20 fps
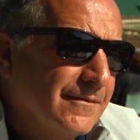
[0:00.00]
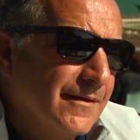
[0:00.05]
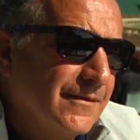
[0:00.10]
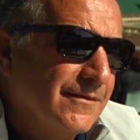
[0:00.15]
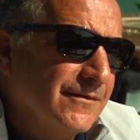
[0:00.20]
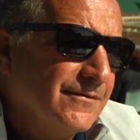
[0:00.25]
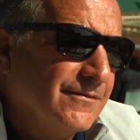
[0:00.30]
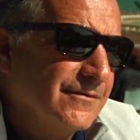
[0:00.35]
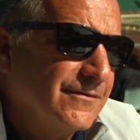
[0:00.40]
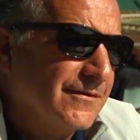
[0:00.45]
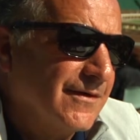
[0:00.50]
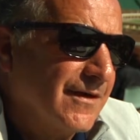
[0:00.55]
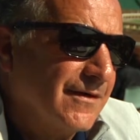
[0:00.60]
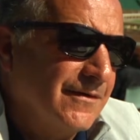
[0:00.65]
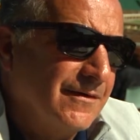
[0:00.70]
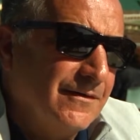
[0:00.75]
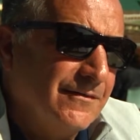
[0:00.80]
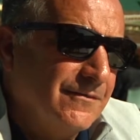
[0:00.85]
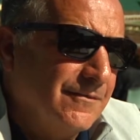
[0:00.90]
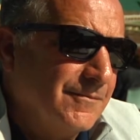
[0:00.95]
this is not
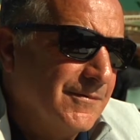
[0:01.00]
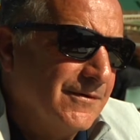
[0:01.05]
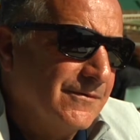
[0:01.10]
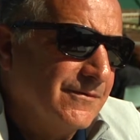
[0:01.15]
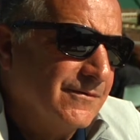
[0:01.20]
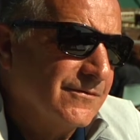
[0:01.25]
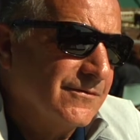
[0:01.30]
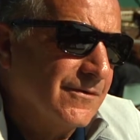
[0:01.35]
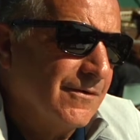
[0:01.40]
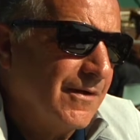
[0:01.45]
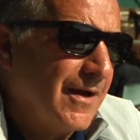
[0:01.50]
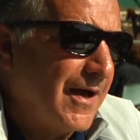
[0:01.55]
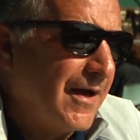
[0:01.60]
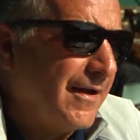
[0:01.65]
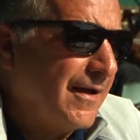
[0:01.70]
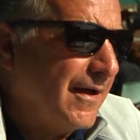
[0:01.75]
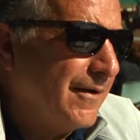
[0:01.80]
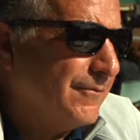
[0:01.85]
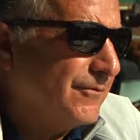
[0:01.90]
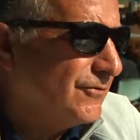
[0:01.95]
an easy business. So
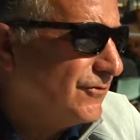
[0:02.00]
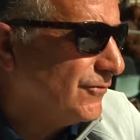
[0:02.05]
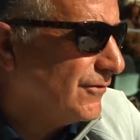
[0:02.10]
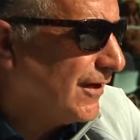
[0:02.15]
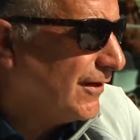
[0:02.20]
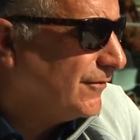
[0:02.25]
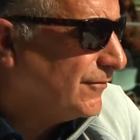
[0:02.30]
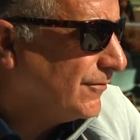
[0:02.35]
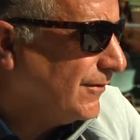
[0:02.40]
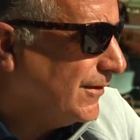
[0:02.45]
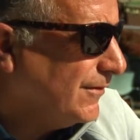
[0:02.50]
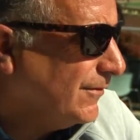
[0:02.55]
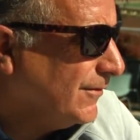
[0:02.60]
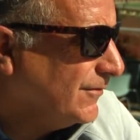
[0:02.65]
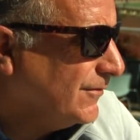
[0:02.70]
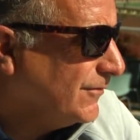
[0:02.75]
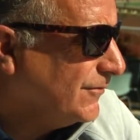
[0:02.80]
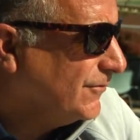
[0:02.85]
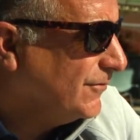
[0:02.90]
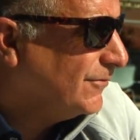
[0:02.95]
I, I was I trained
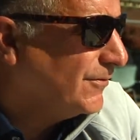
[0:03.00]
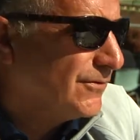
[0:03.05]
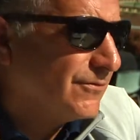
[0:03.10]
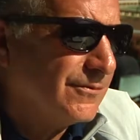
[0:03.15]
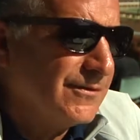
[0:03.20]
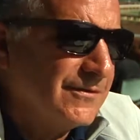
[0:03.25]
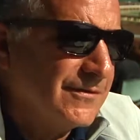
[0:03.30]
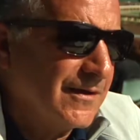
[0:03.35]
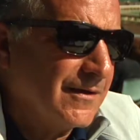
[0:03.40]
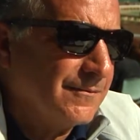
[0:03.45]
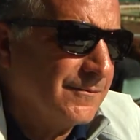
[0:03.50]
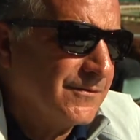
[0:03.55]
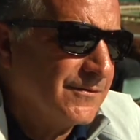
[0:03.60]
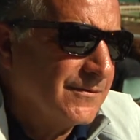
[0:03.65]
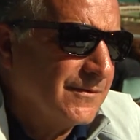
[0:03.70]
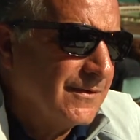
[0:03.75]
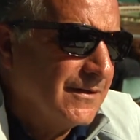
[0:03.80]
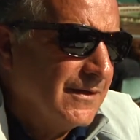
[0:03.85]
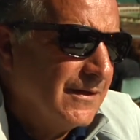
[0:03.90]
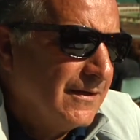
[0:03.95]
horses two or three times,
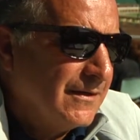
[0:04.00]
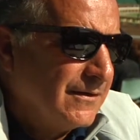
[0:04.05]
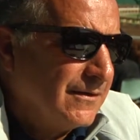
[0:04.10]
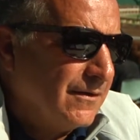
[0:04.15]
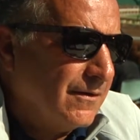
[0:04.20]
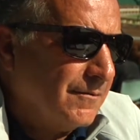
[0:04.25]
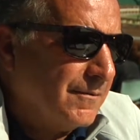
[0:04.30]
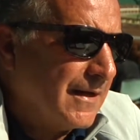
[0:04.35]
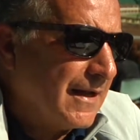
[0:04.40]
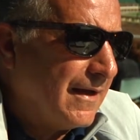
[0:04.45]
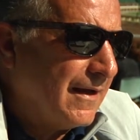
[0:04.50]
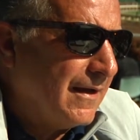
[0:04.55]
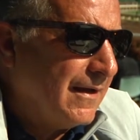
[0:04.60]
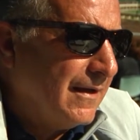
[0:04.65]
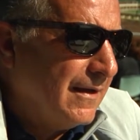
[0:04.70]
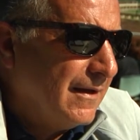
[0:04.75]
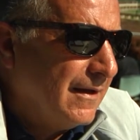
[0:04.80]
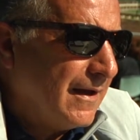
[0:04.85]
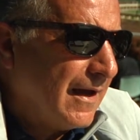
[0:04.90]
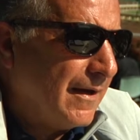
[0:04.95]
you know. But I
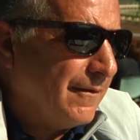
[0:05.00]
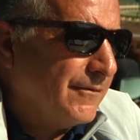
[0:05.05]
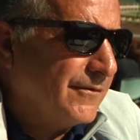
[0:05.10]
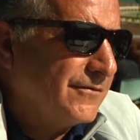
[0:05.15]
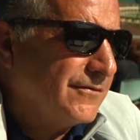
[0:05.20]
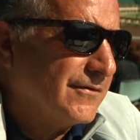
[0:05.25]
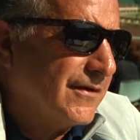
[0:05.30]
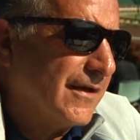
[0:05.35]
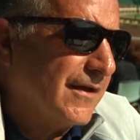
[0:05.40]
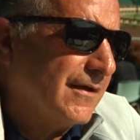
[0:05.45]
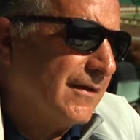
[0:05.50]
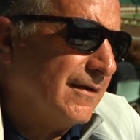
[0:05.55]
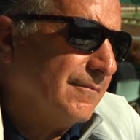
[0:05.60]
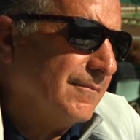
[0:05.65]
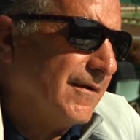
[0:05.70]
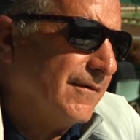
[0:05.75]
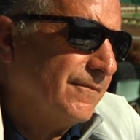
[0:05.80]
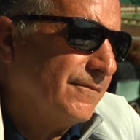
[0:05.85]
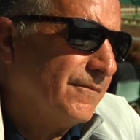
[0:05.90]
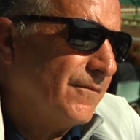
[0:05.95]
I was like in
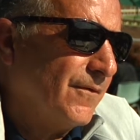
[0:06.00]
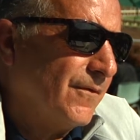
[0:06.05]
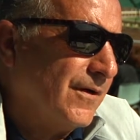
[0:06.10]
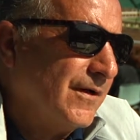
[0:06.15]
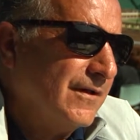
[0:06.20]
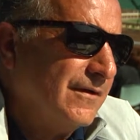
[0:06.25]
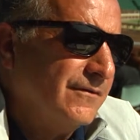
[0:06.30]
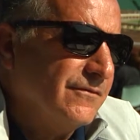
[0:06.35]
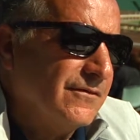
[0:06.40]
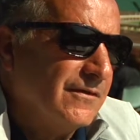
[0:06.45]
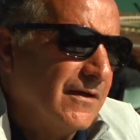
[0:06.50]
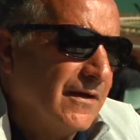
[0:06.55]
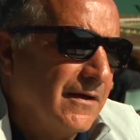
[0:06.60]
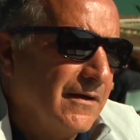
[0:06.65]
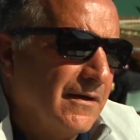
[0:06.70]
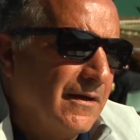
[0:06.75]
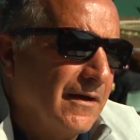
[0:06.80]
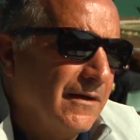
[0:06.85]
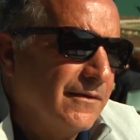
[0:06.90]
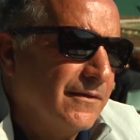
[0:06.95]
my 40s, and
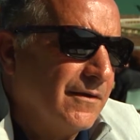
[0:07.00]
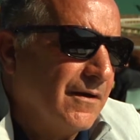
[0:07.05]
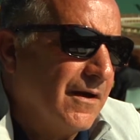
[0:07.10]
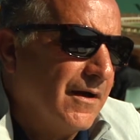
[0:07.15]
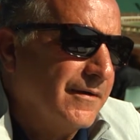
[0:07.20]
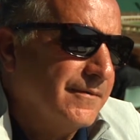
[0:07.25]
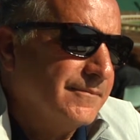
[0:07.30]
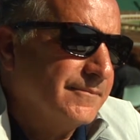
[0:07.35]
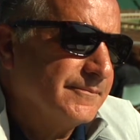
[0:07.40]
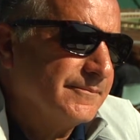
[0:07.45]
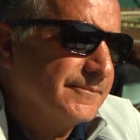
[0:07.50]
I, I thought,